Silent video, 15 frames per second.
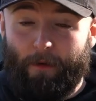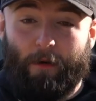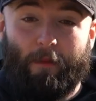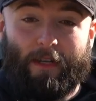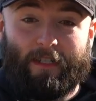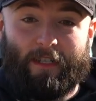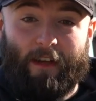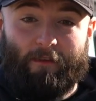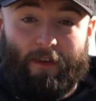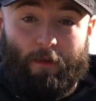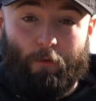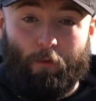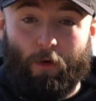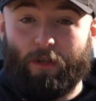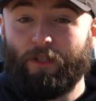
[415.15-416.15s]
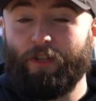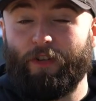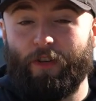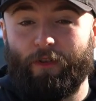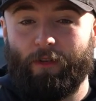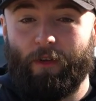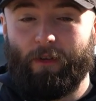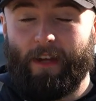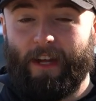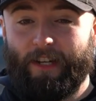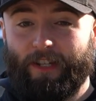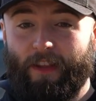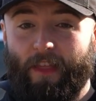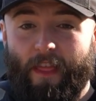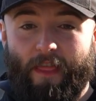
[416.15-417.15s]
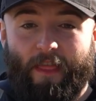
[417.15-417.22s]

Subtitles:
all my stuff in one secure location.